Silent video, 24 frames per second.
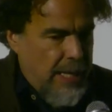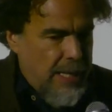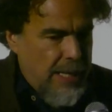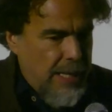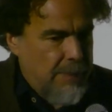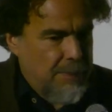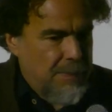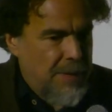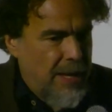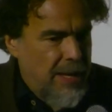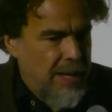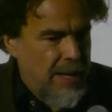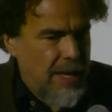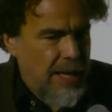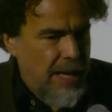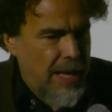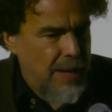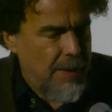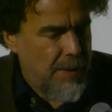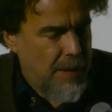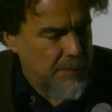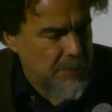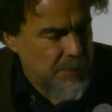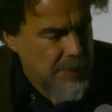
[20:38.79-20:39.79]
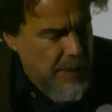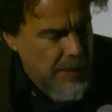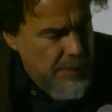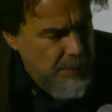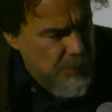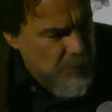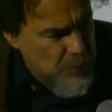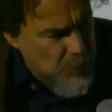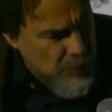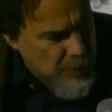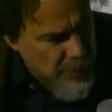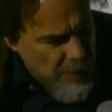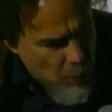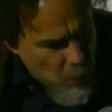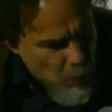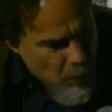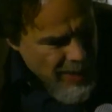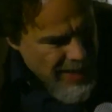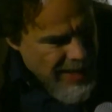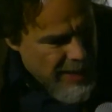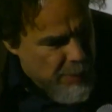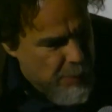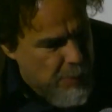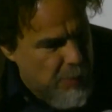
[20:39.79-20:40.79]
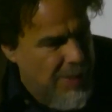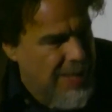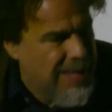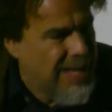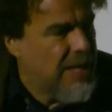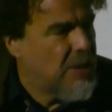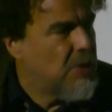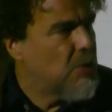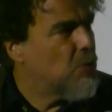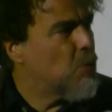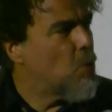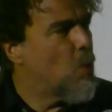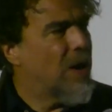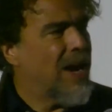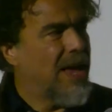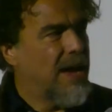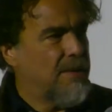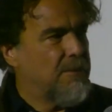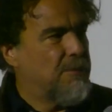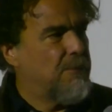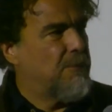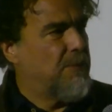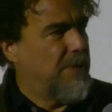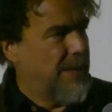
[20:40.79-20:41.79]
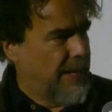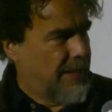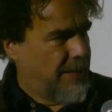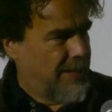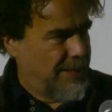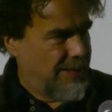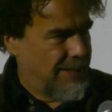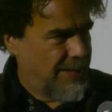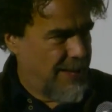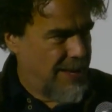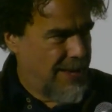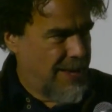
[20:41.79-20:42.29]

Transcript: I'm trying to say what I think and not what I feel.